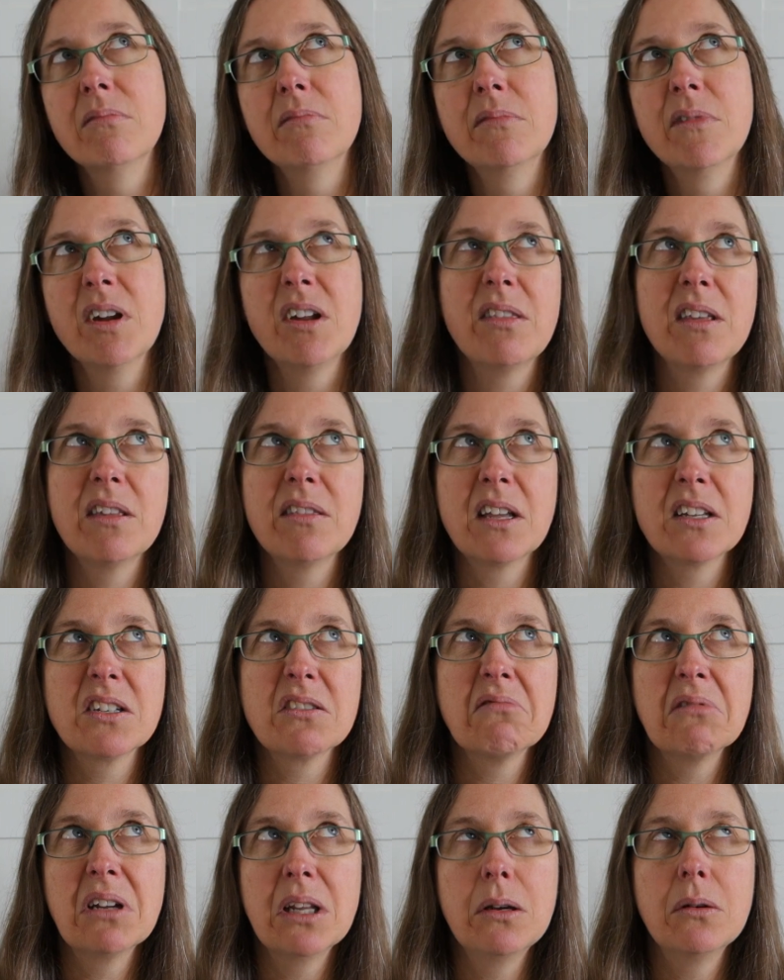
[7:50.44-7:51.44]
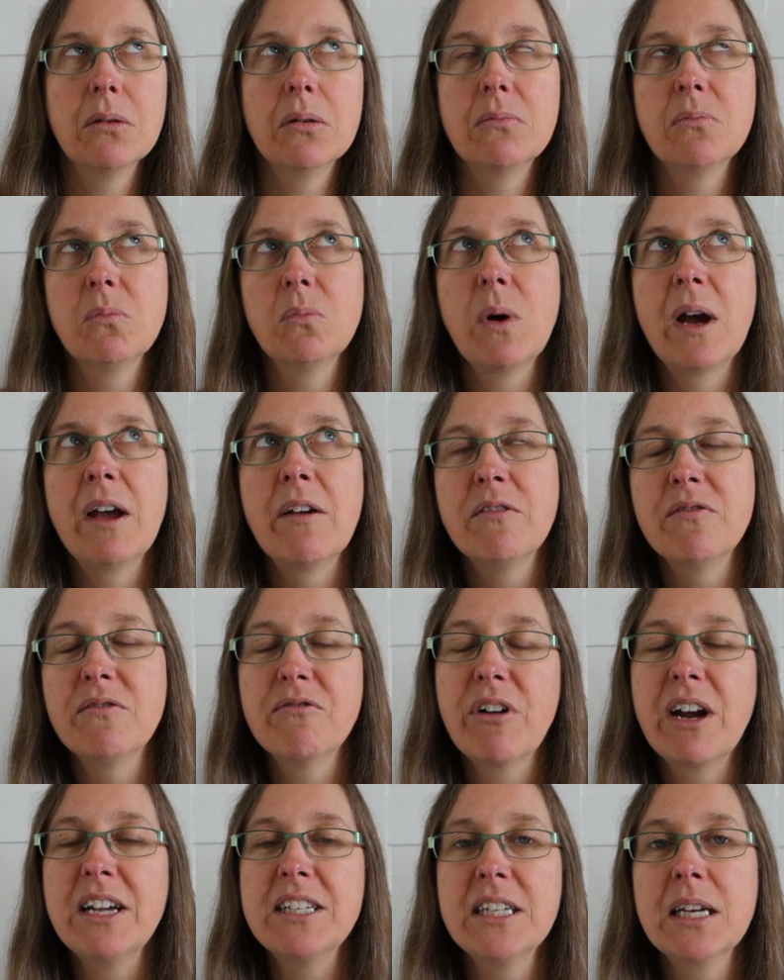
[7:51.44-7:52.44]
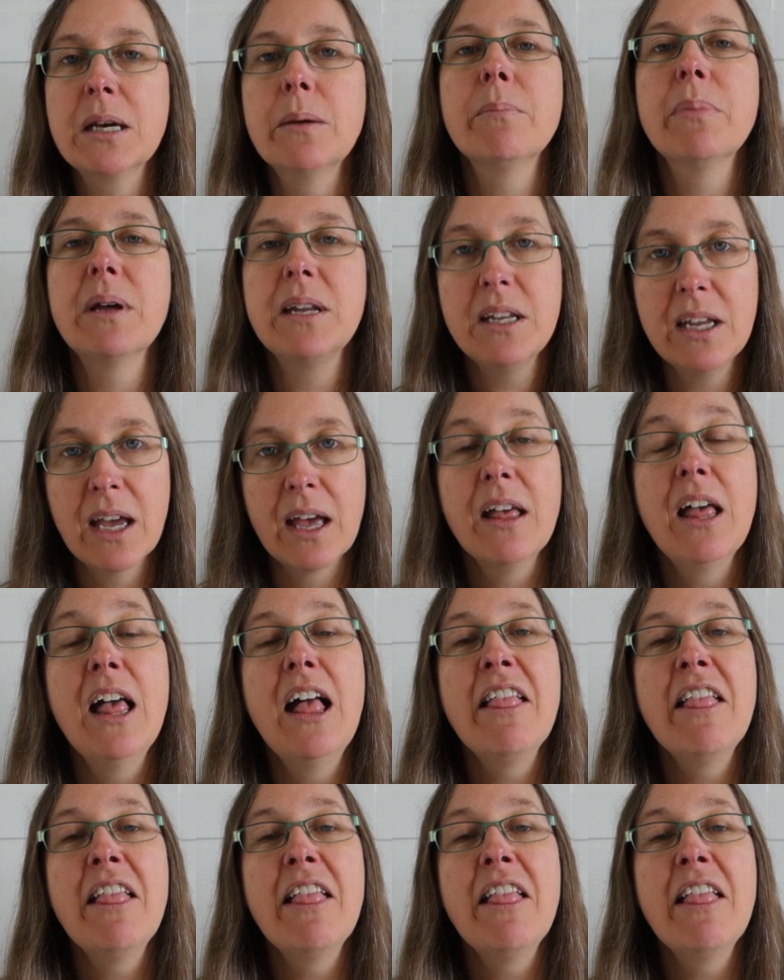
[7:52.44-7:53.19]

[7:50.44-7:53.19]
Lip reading: Don't think that's a really good way of phrasing it, but yeah,